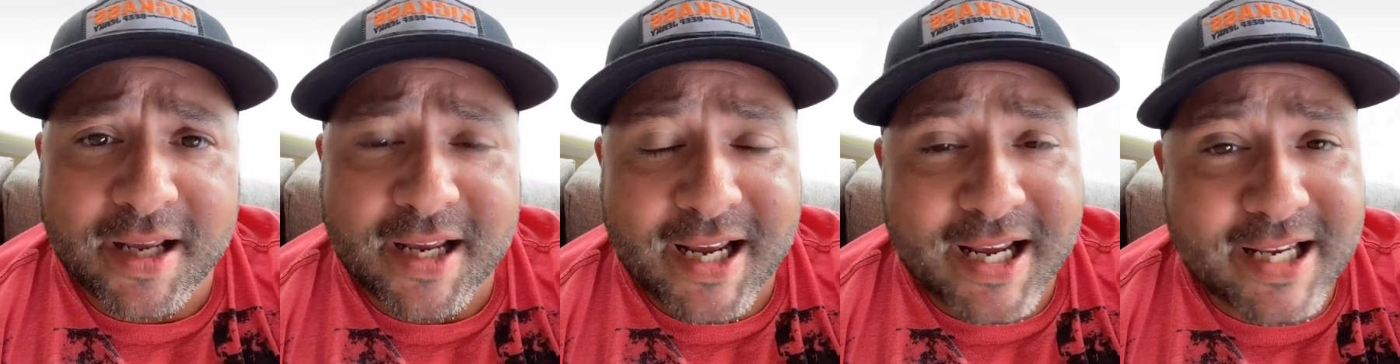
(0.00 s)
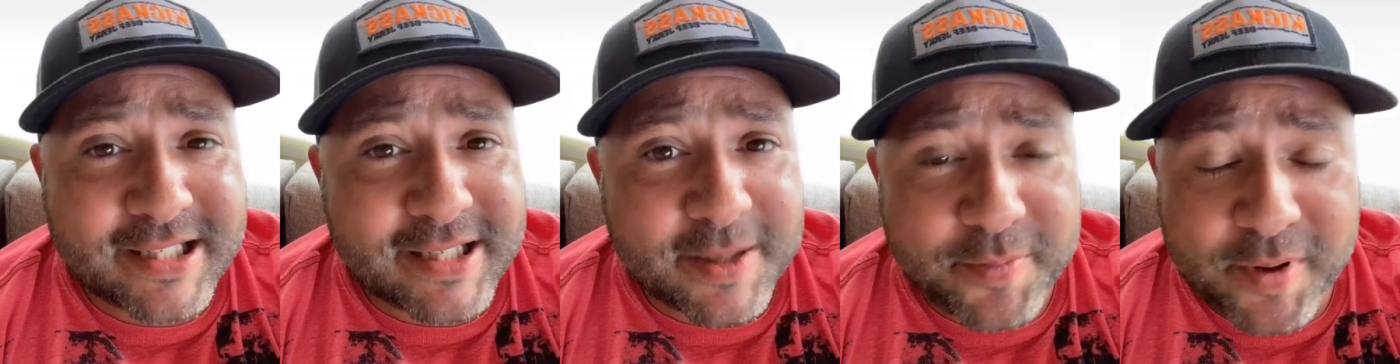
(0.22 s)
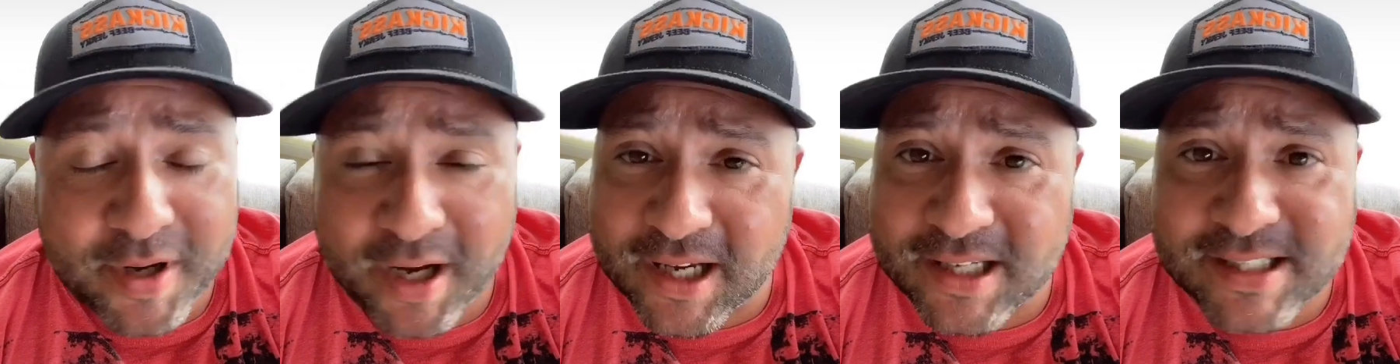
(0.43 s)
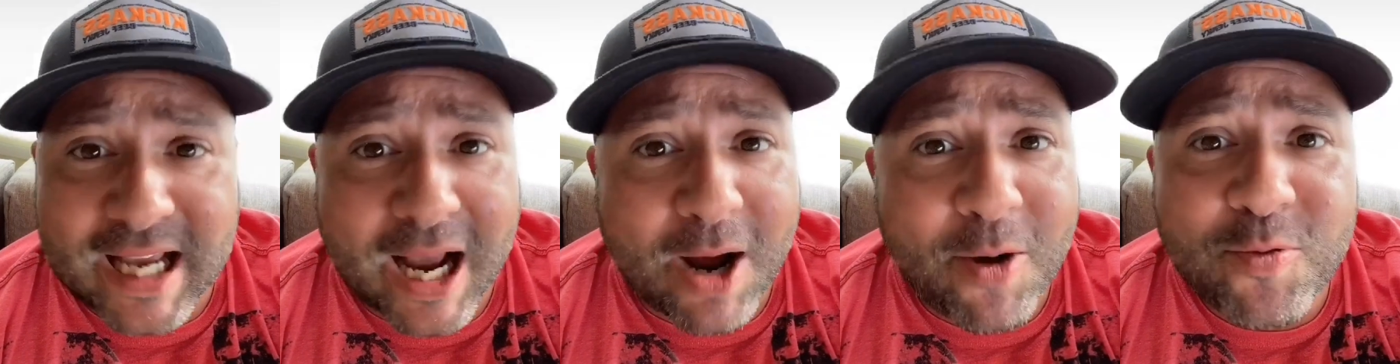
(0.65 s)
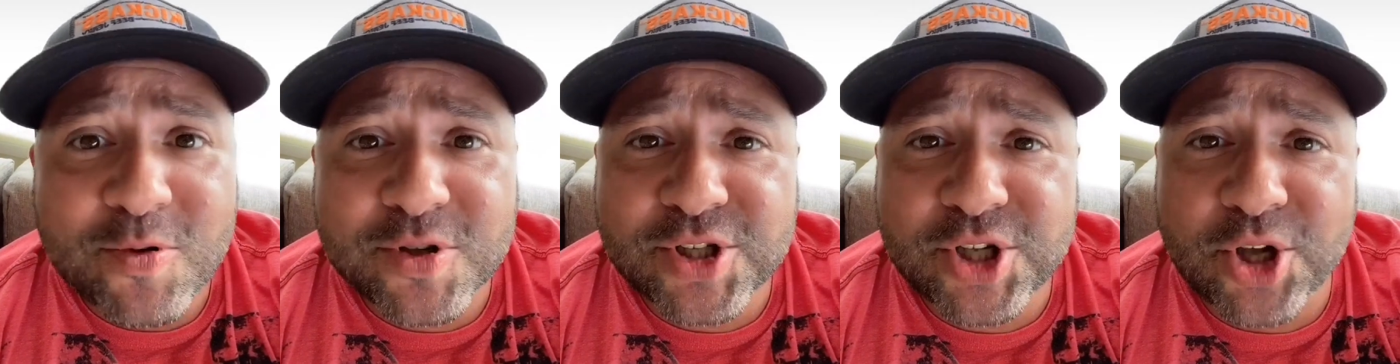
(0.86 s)
He said, because I
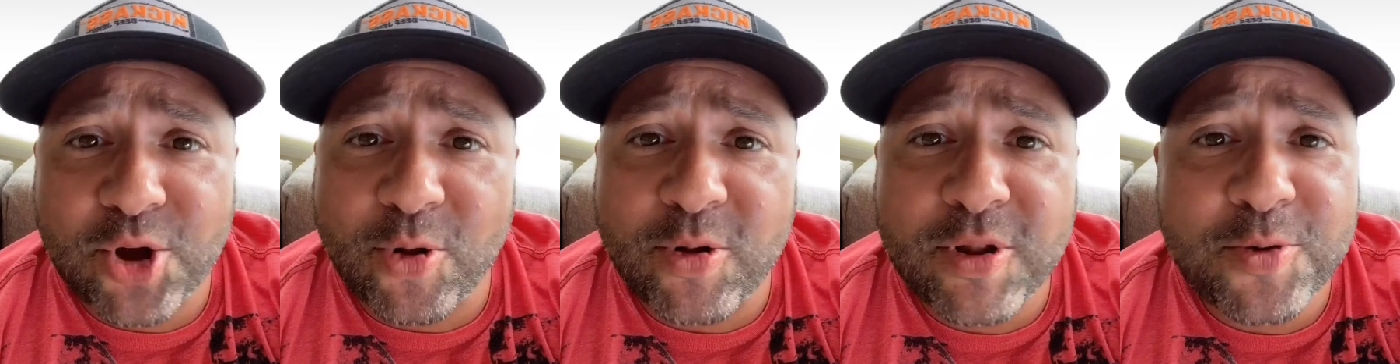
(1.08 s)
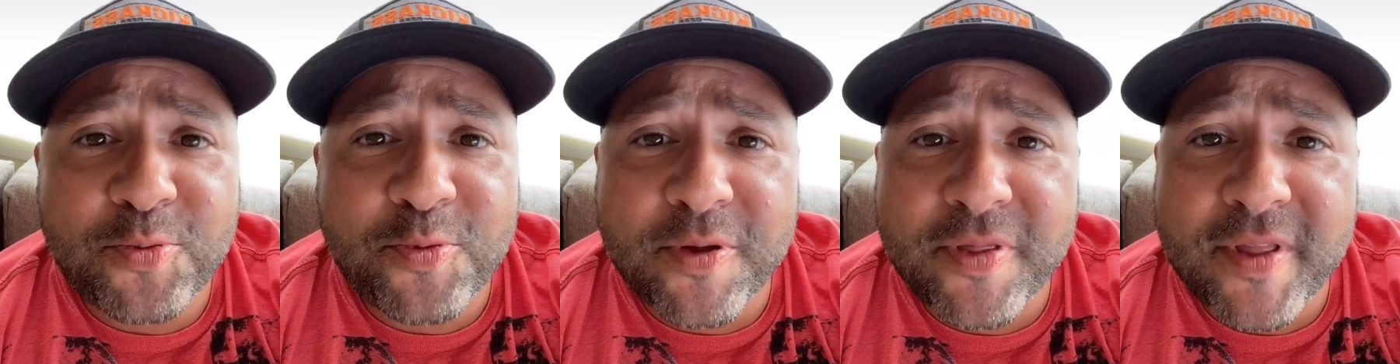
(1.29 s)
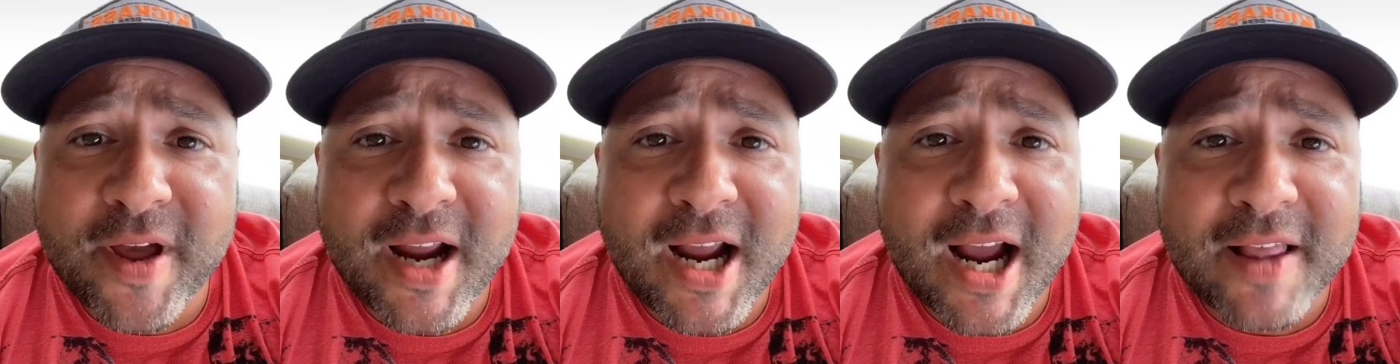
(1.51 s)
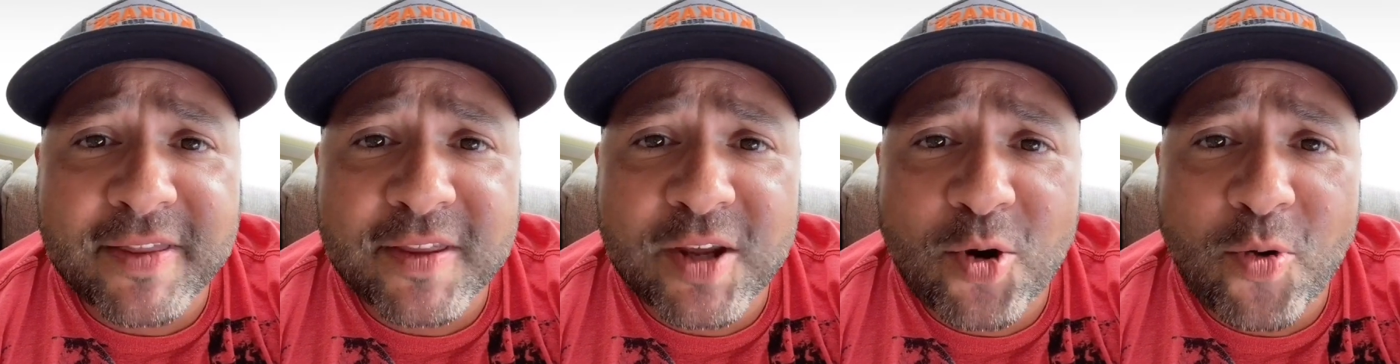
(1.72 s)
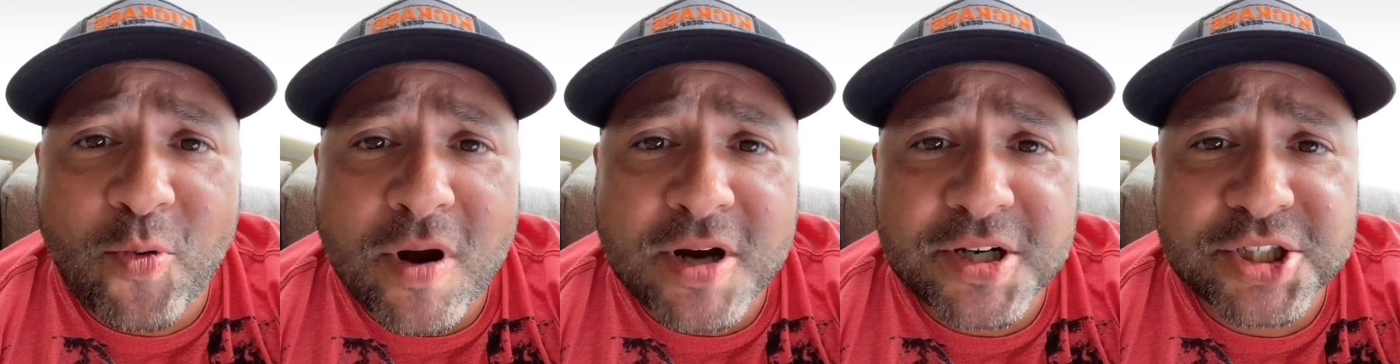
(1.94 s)
was the only one that got the
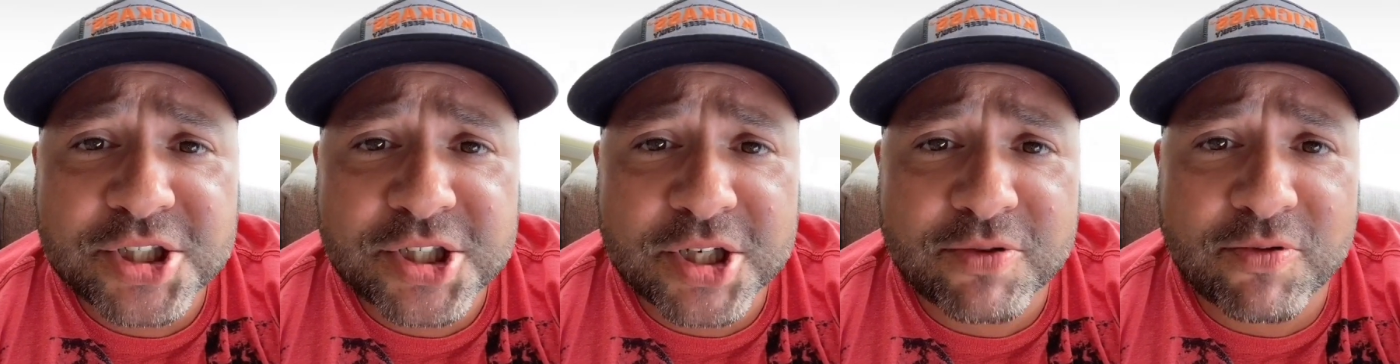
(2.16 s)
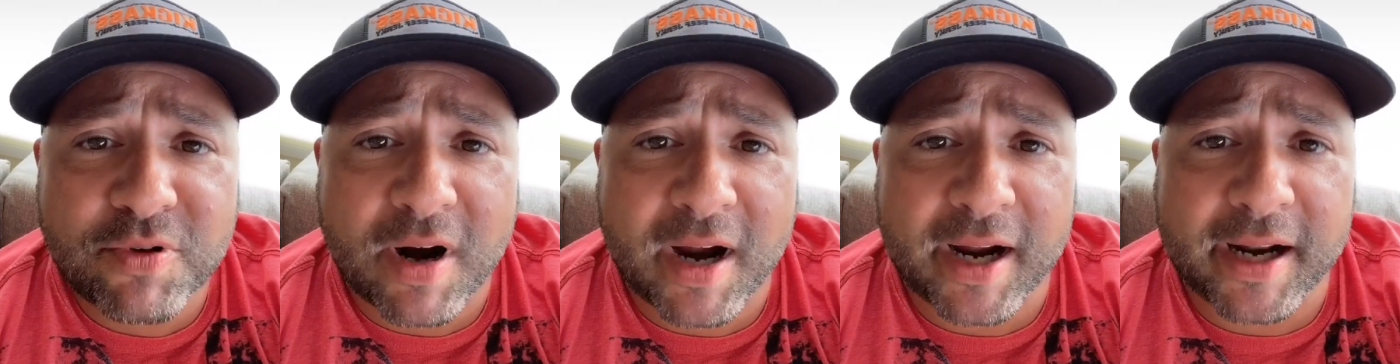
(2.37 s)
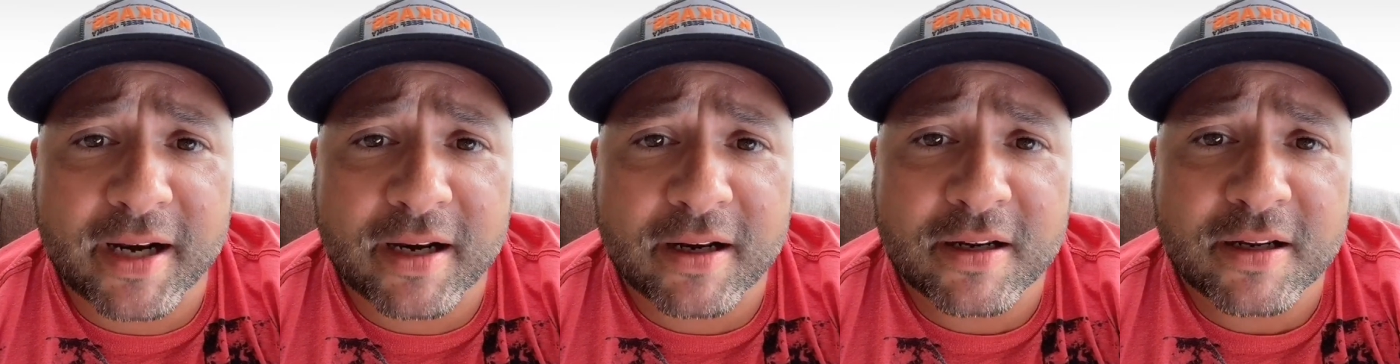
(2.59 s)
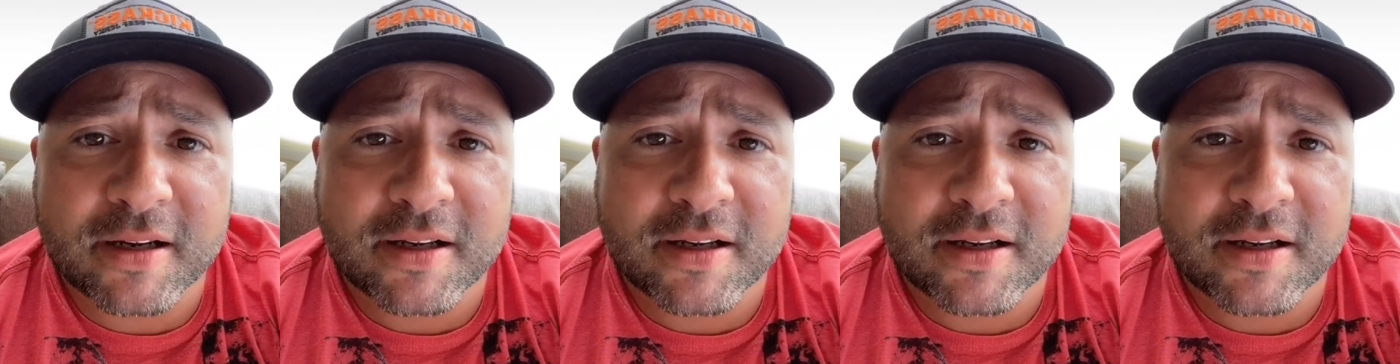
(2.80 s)
question right.